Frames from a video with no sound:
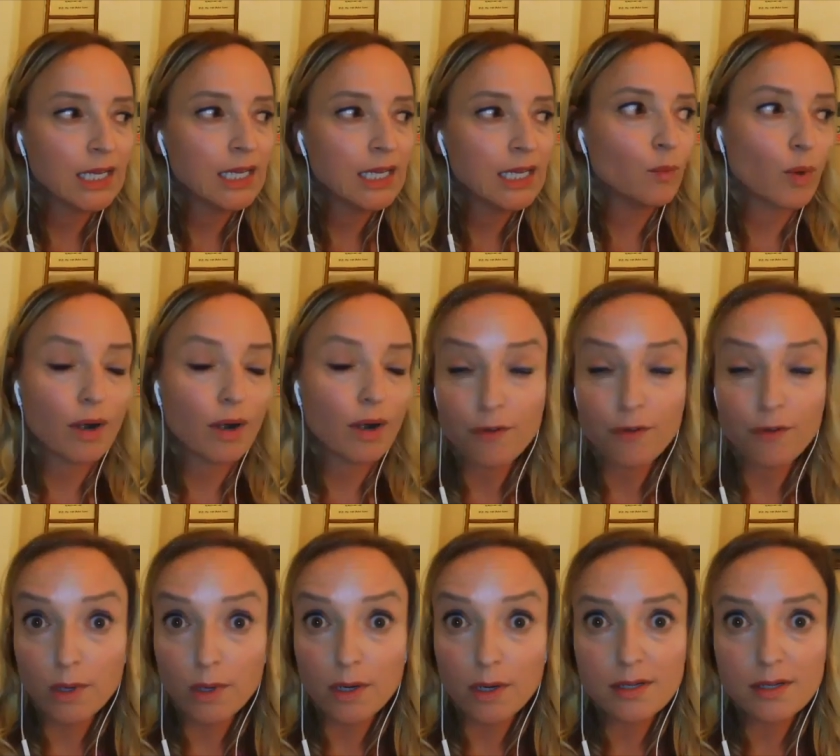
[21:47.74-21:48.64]
Whatever
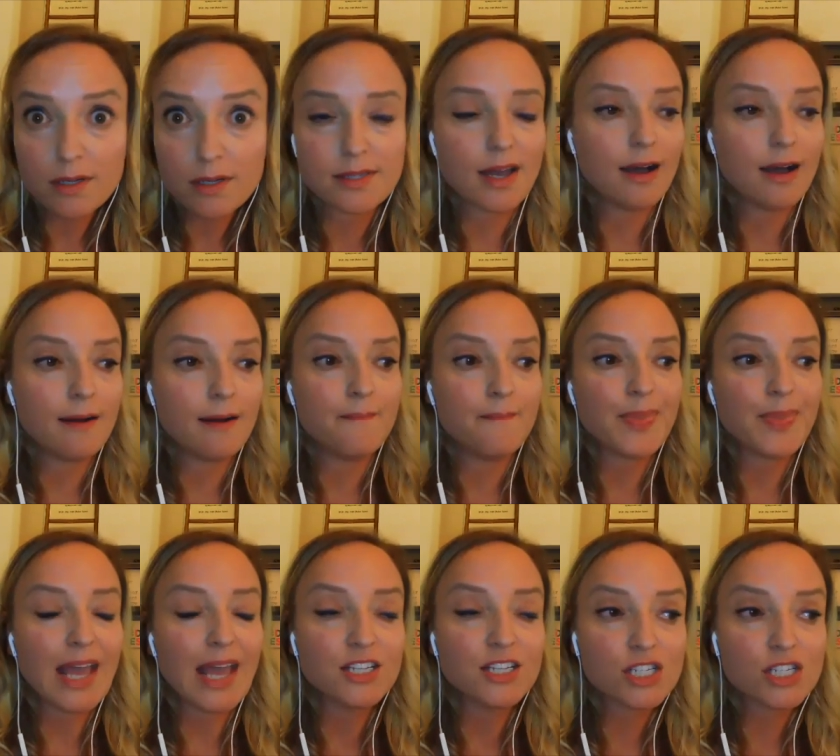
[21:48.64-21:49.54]
works. And
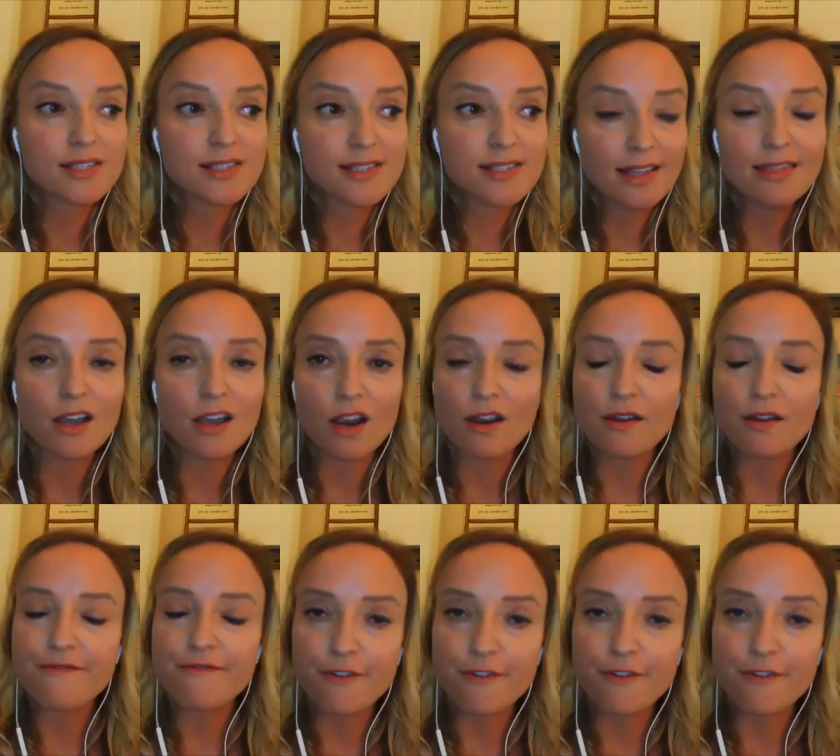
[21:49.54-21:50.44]
just sit
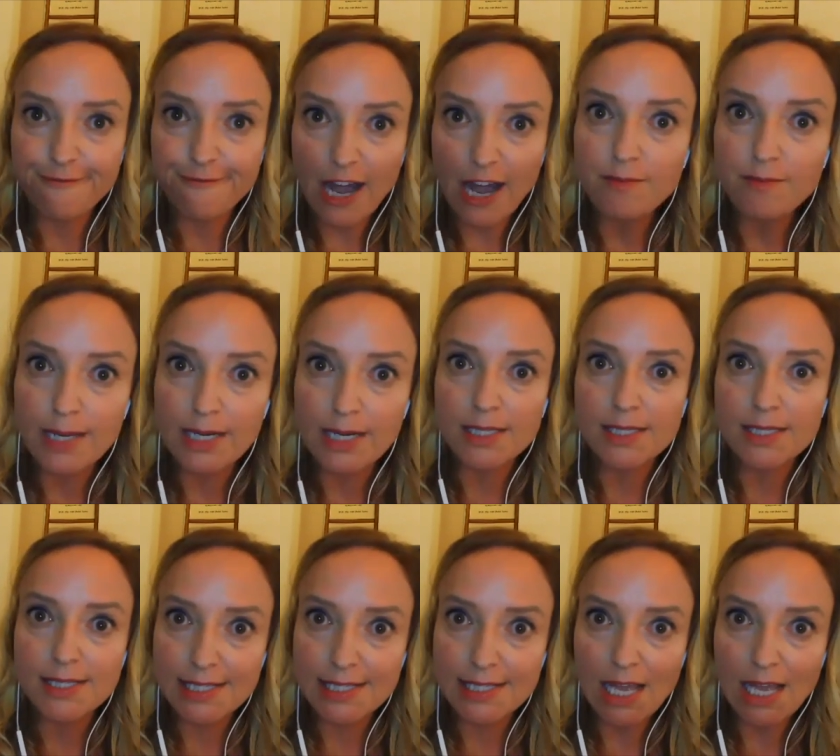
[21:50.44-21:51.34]
there for 5
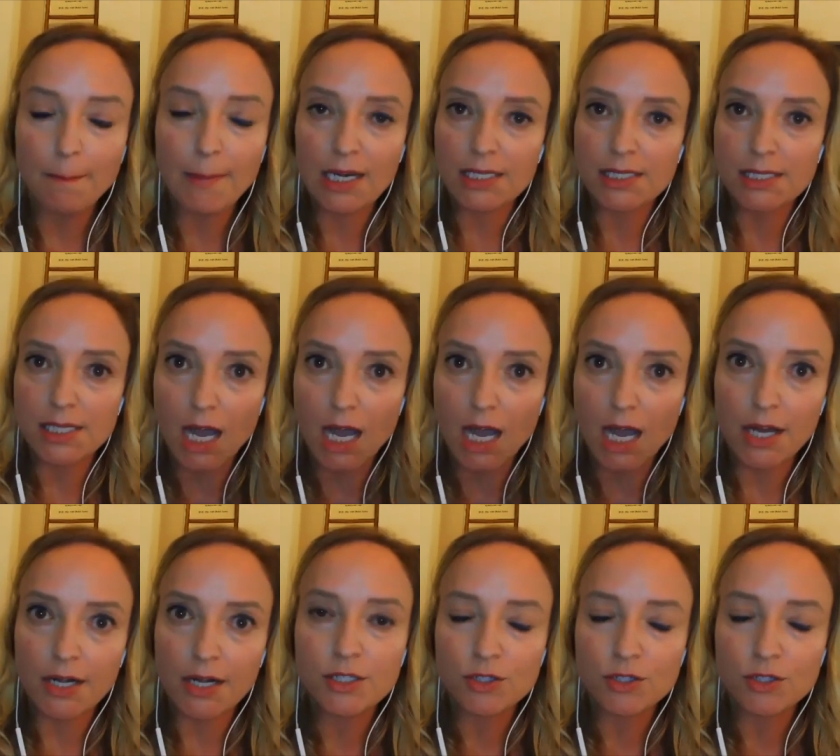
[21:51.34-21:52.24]
minutes, 10 minutes,
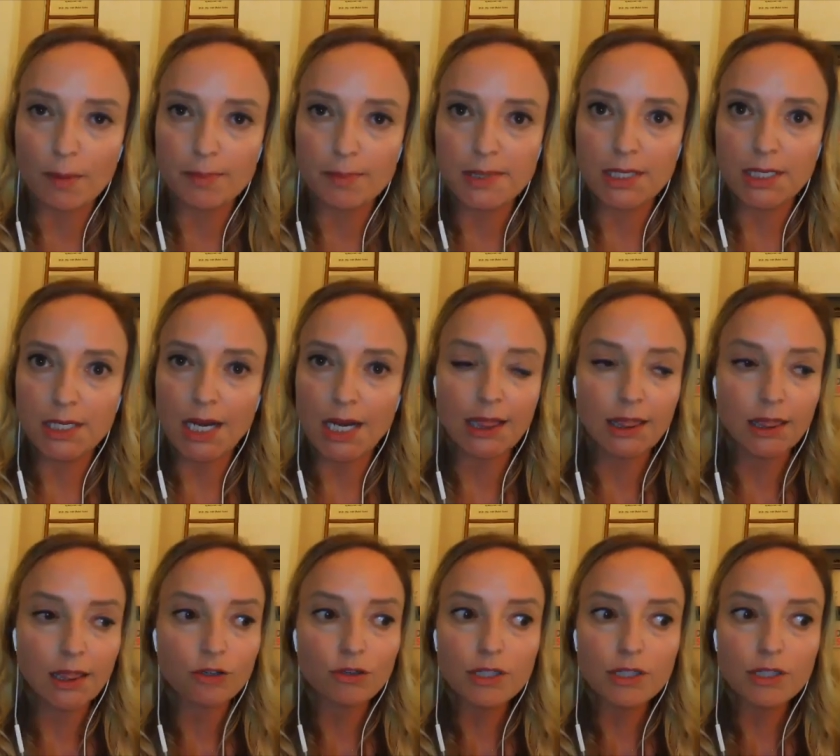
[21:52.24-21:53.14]
uninterrupted,
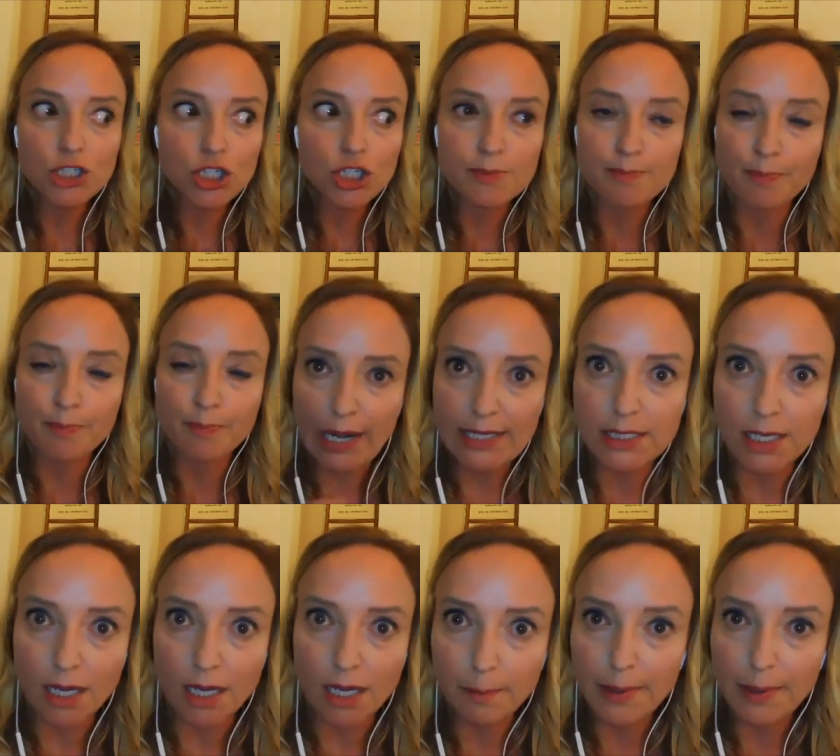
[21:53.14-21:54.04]
and literally just brain
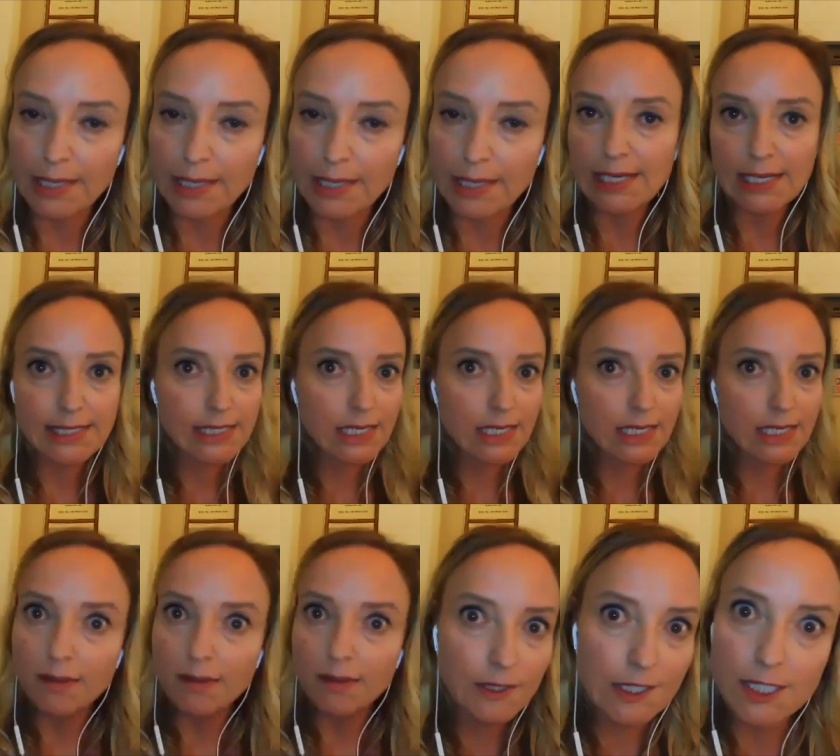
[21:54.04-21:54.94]
dump. It doesn't
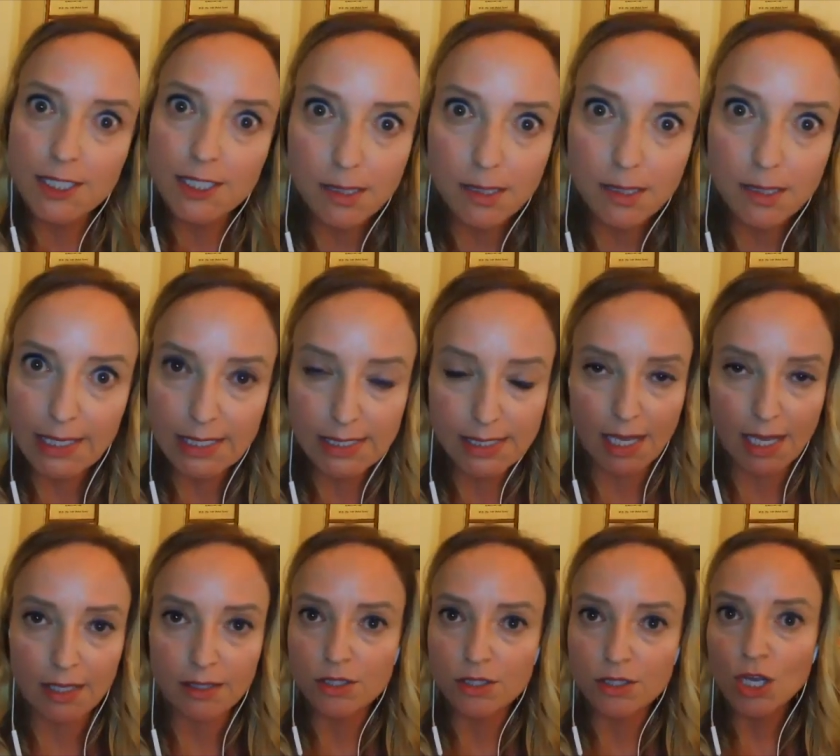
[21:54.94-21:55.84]
even need to make
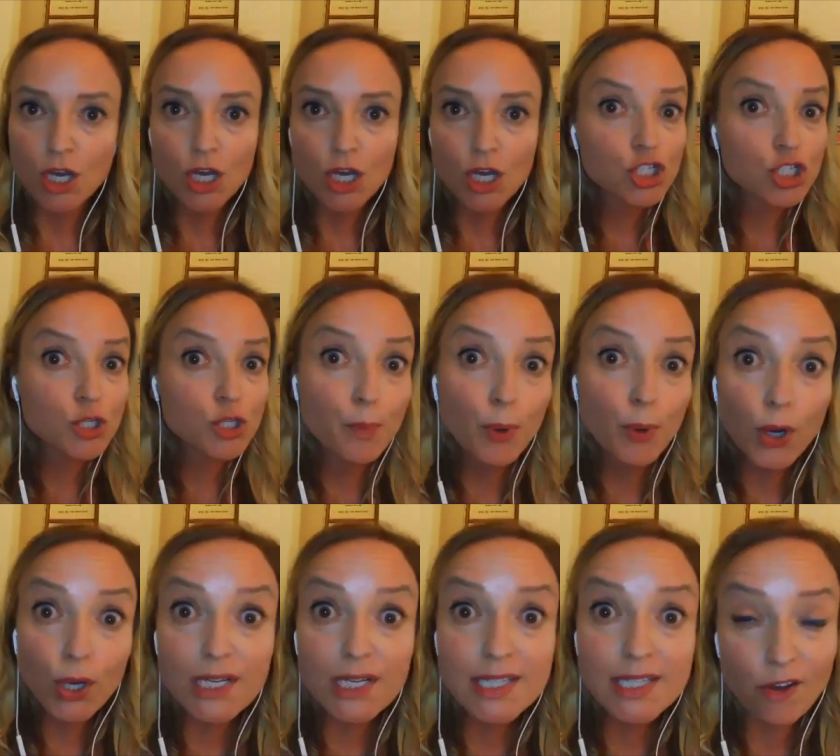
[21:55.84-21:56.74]
sense. Just
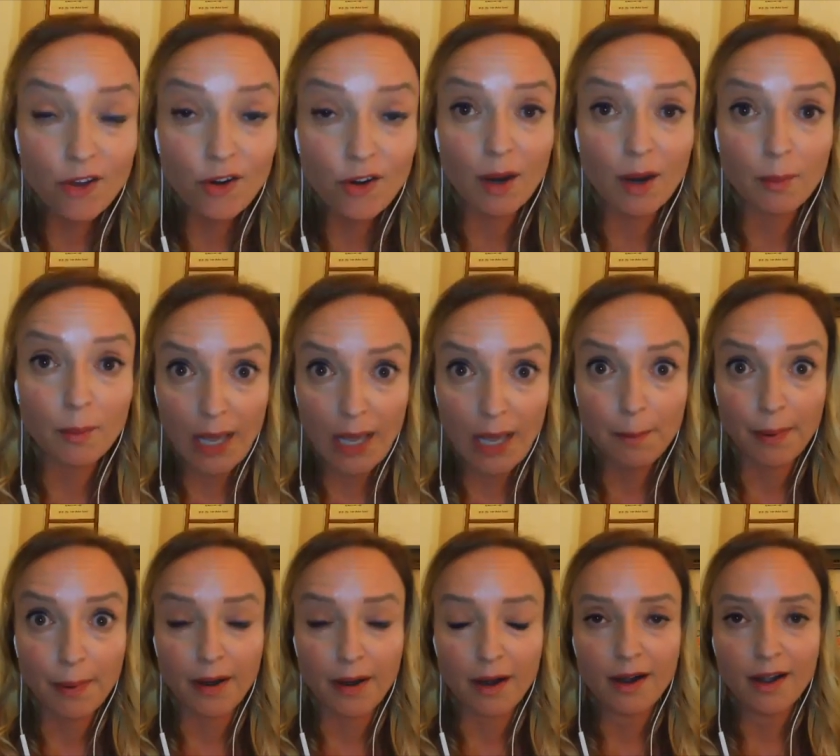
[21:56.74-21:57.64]
put it down on
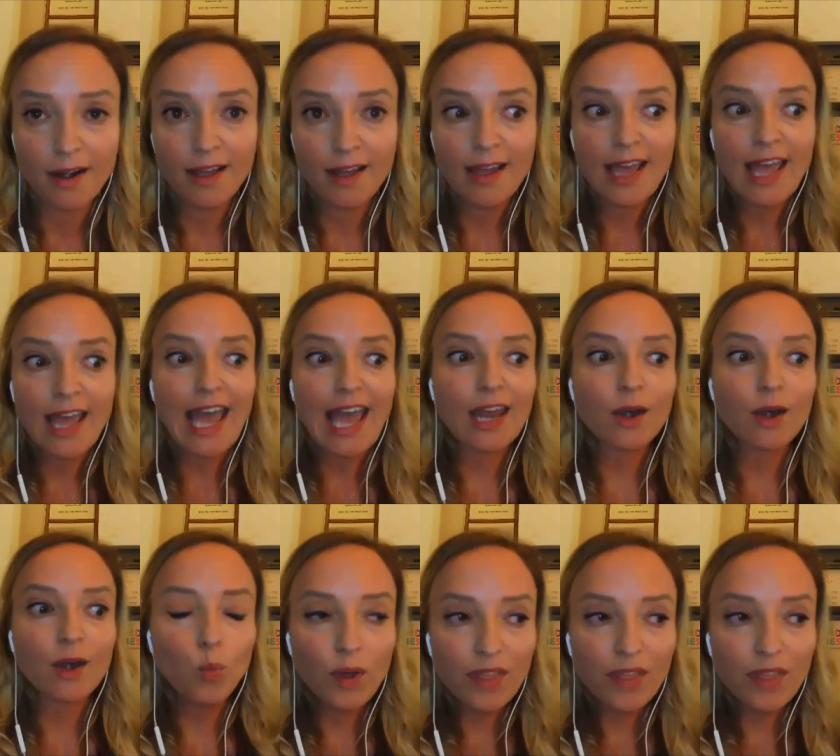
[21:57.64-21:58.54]
paper.
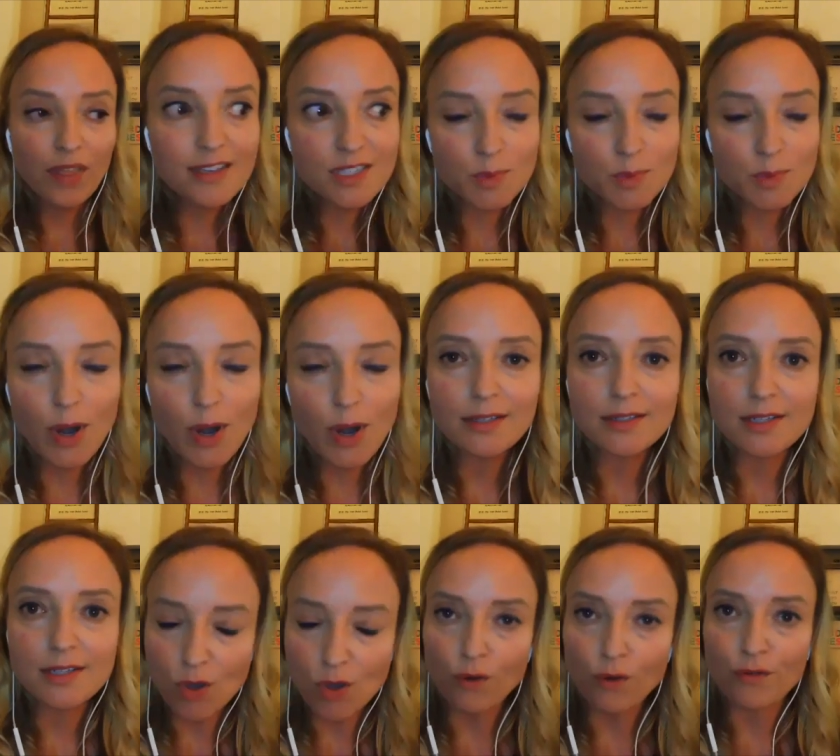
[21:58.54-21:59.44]
And with this
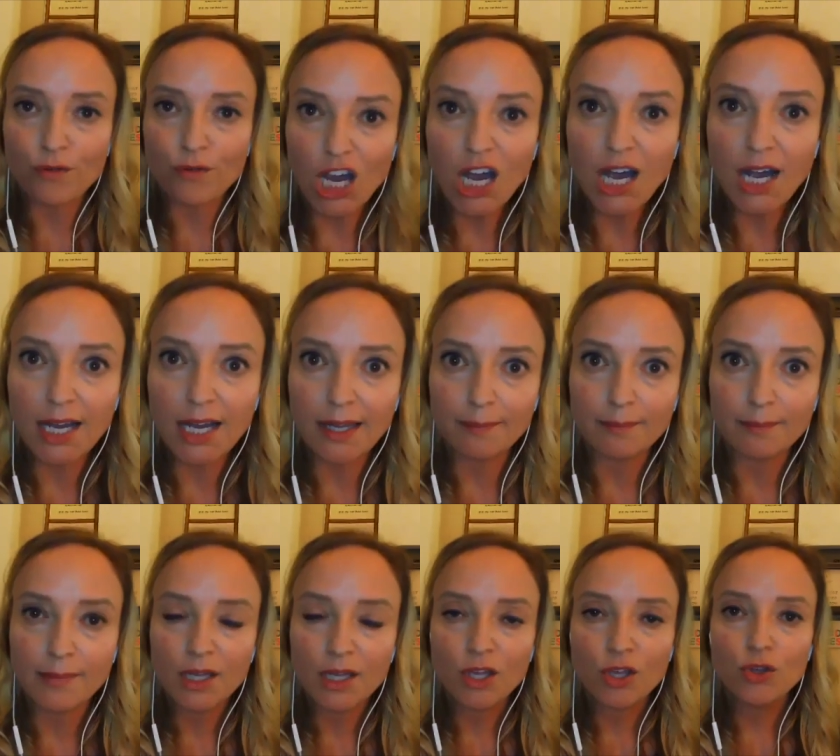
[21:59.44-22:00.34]
practice over
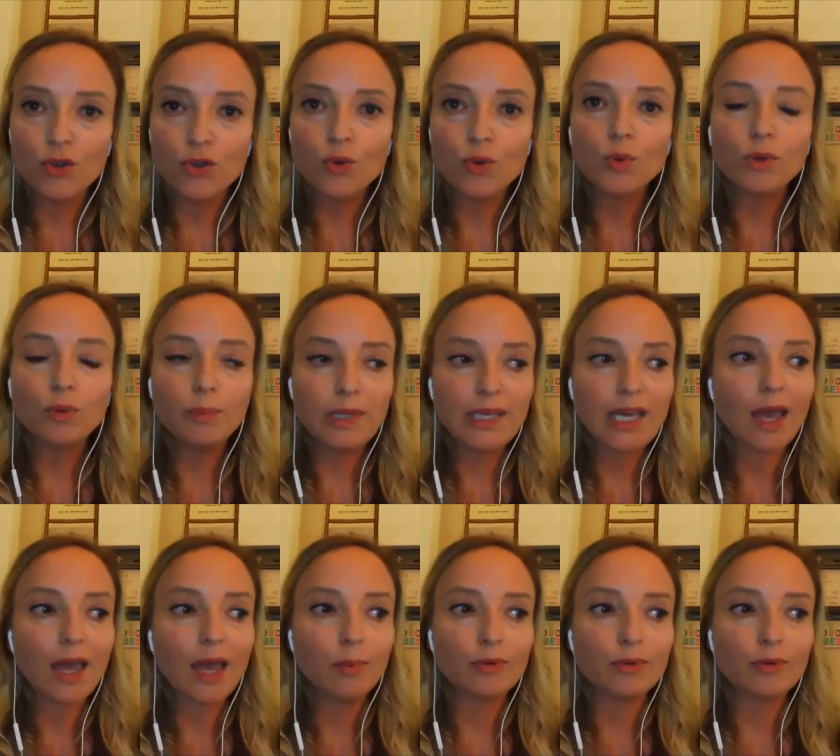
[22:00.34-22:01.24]
time, you will be
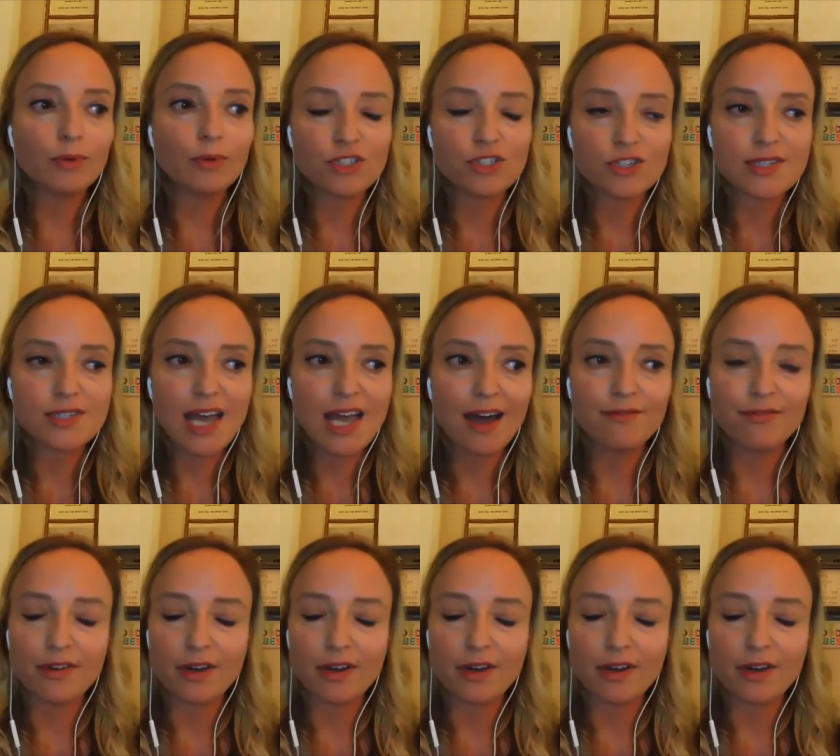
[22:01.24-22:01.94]
able to just have